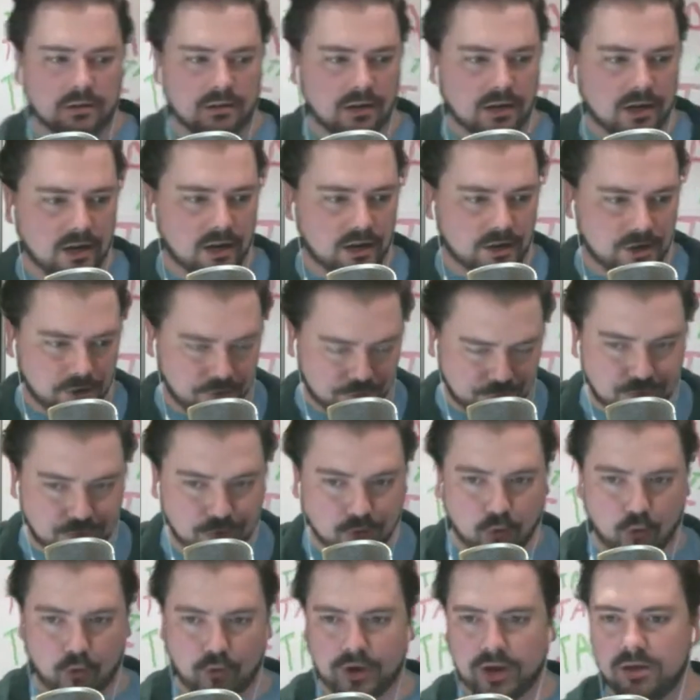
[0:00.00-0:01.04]
your
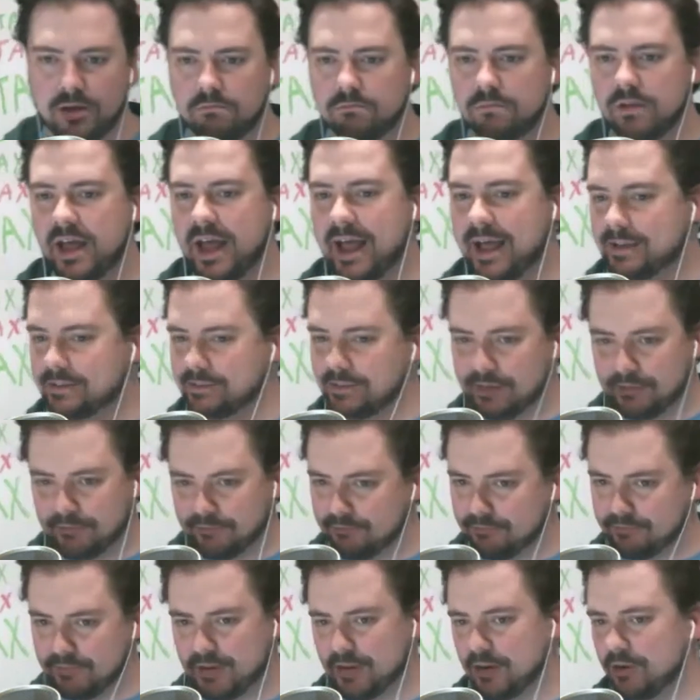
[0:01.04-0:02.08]
story as
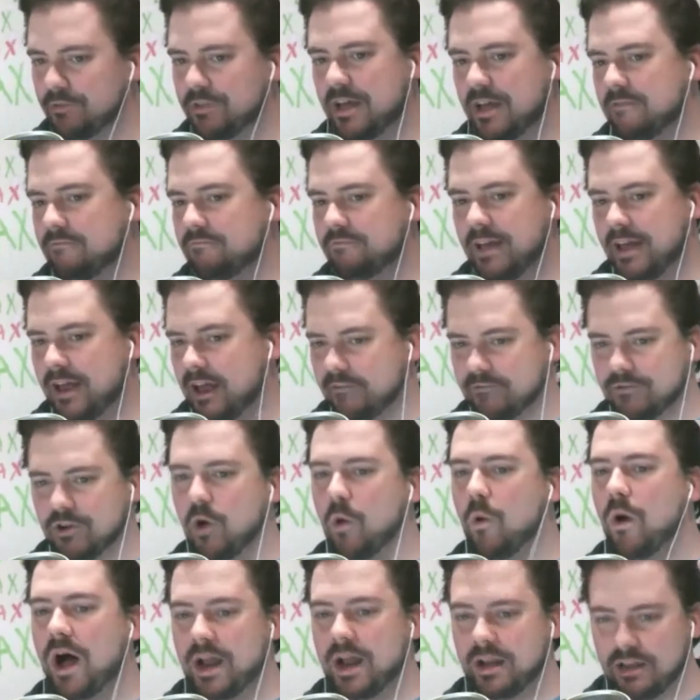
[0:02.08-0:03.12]
if, they have
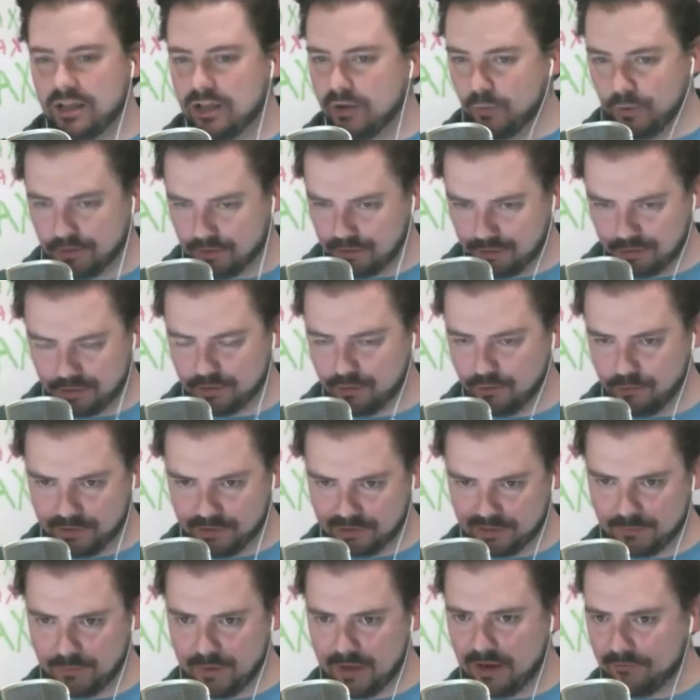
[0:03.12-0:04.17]
no idea what this story
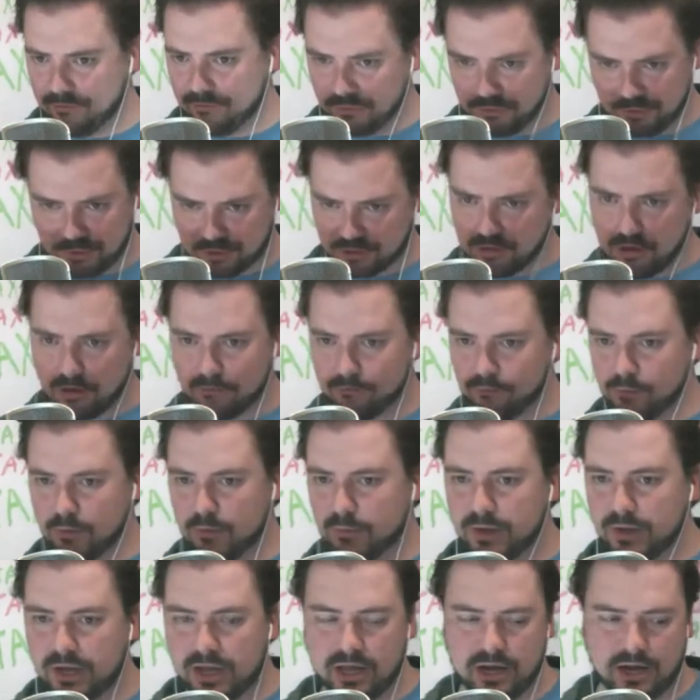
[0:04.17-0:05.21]
is about. If you'll just start from the
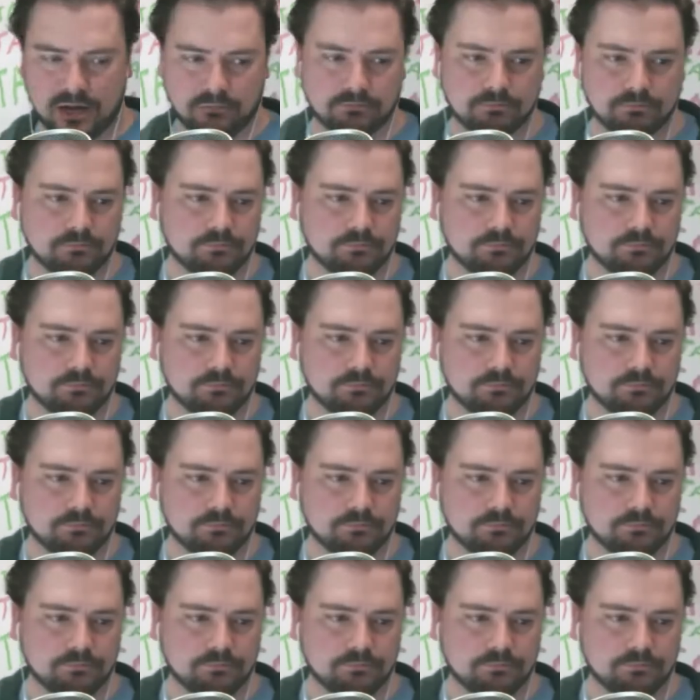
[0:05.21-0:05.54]
beginning.